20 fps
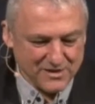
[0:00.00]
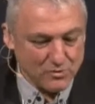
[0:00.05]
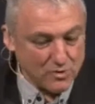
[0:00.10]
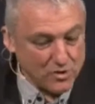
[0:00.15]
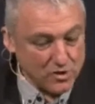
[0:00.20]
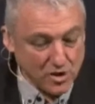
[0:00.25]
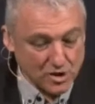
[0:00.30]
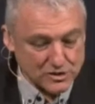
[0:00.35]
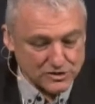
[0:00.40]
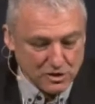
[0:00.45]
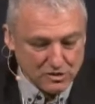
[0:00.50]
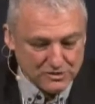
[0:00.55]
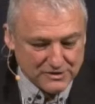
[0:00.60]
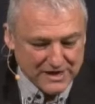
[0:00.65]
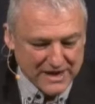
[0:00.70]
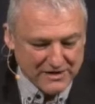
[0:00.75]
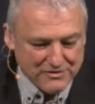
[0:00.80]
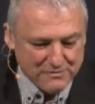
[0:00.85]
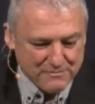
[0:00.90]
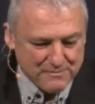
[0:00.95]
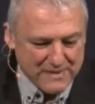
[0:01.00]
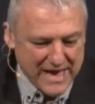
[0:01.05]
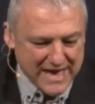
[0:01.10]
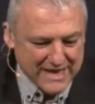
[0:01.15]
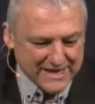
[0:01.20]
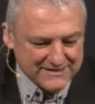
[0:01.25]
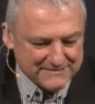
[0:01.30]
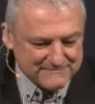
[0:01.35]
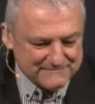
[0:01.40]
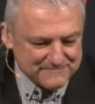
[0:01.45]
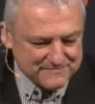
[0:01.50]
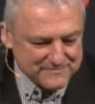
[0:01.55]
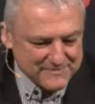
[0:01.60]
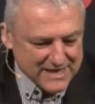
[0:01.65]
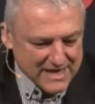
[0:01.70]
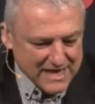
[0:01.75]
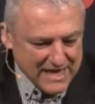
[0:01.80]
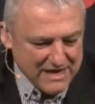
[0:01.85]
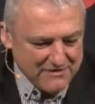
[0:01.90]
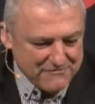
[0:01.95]
Well, God's holding nothing back.
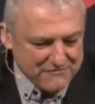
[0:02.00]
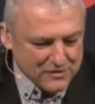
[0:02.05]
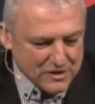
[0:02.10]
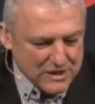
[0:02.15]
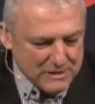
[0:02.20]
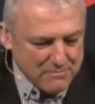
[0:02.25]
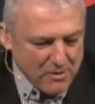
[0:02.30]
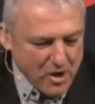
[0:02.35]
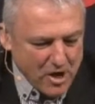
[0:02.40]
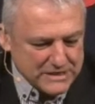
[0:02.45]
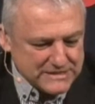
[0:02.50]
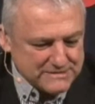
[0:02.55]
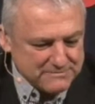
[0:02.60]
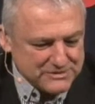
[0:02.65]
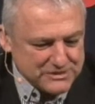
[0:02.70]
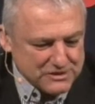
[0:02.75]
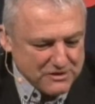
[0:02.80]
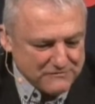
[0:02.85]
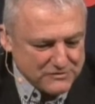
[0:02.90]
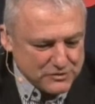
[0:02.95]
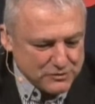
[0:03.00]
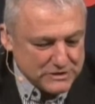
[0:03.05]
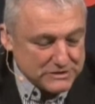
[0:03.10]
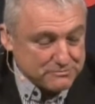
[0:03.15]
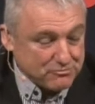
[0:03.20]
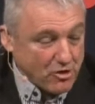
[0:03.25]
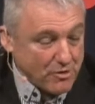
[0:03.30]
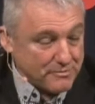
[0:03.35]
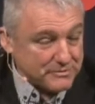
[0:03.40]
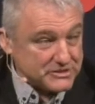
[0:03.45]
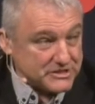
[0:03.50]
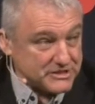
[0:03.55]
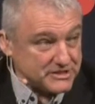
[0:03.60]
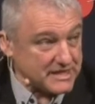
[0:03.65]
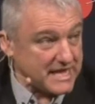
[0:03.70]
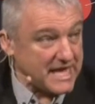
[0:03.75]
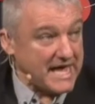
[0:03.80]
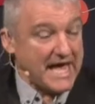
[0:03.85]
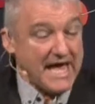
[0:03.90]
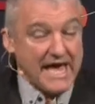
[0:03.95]
He fully binds himself to his
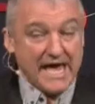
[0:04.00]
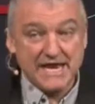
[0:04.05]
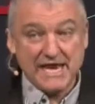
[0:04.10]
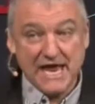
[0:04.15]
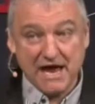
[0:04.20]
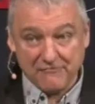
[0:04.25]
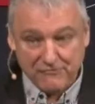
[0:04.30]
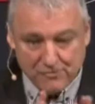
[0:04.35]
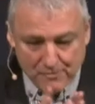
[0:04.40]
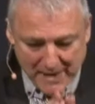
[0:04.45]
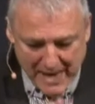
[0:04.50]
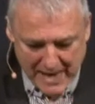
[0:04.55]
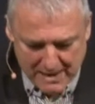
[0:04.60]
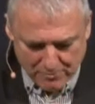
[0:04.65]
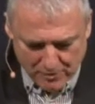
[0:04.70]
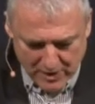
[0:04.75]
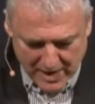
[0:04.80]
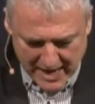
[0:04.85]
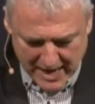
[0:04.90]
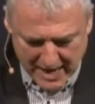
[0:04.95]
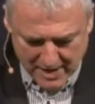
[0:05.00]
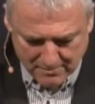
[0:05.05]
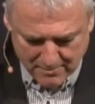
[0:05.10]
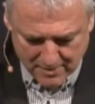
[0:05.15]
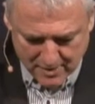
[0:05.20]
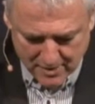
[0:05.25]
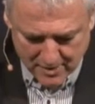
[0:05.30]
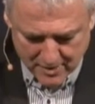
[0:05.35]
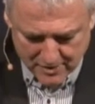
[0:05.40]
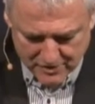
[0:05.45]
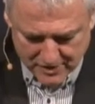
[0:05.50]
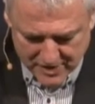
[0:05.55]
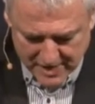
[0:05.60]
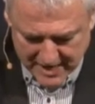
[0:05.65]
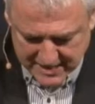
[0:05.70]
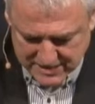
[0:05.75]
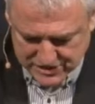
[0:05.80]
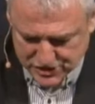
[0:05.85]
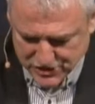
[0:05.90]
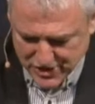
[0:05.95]
promises. And now, from Abraham, the
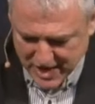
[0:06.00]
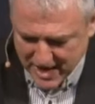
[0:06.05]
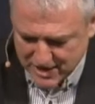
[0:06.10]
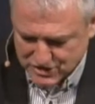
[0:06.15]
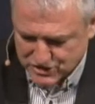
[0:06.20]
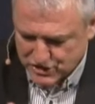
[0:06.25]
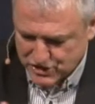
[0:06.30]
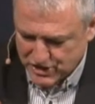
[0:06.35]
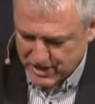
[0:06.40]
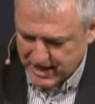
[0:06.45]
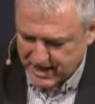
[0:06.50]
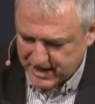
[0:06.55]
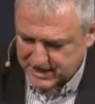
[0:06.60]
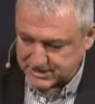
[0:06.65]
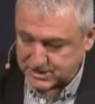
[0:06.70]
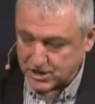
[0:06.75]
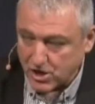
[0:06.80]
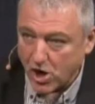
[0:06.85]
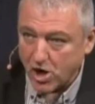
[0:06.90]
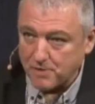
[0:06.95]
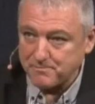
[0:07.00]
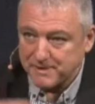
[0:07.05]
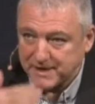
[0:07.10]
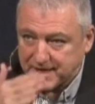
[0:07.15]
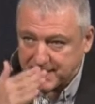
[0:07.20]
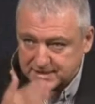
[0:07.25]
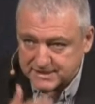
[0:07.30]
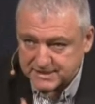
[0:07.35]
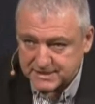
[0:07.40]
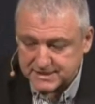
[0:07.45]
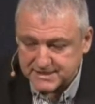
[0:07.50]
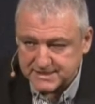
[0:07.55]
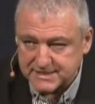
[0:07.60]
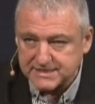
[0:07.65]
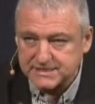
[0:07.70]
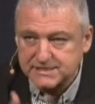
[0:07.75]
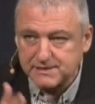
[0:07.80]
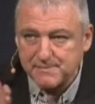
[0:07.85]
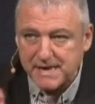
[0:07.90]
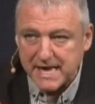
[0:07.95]
next thousand years, God begins to
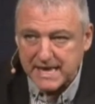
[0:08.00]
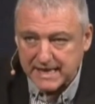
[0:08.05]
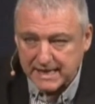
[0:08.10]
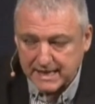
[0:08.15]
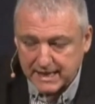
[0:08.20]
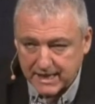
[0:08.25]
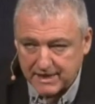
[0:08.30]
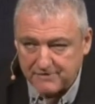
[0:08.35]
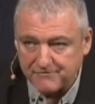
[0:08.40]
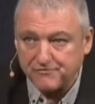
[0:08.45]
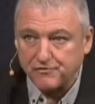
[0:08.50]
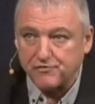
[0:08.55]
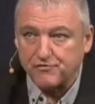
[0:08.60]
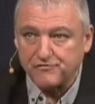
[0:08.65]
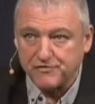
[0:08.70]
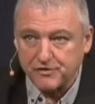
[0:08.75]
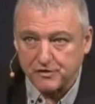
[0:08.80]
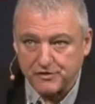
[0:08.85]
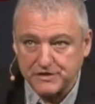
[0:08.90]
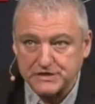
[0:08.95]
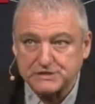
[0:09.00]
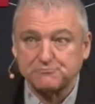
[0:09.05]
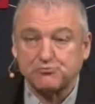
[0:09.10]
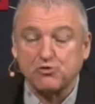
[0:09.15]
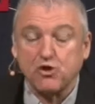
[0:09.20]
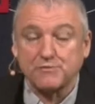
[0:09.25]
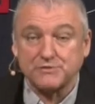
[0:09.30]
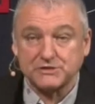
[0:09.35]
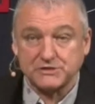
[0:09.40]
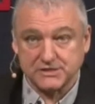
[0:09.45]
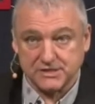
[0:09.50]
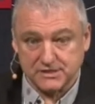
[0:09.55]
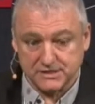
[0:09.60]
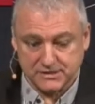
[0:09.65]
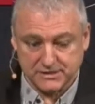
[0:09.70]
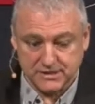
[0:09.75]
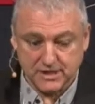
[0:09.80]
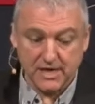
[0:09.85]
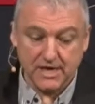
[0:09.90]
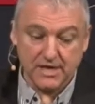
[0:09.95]
systematically fulfill these
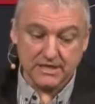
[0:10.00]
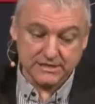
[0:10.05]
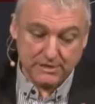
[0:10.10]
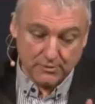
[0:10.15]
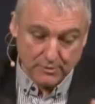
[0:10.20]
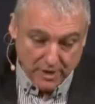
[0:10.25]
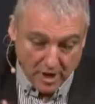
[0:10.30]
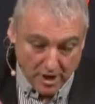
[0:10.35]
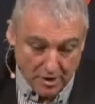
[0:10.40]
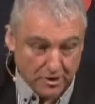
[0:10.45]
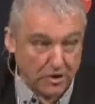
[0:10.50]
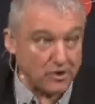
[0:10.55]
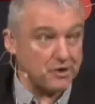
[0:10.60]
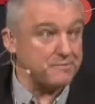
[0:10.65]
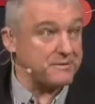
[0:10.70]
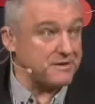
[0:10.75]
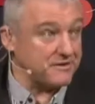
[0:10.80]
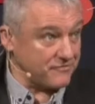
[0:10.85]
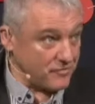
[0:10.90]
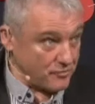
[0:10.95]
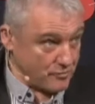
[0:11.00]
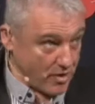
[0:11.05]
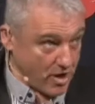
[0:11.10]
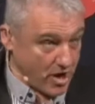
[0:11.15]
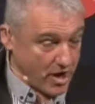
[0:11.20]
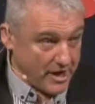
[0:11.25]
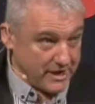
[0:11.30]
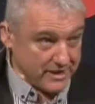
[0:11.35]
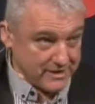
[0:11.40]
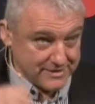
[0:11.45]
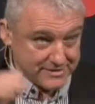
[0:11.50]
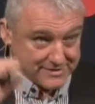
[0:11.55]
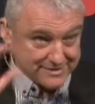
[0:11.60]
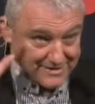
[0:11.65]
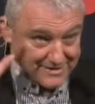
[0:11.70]
promises. So, we're going on a bit of a ride.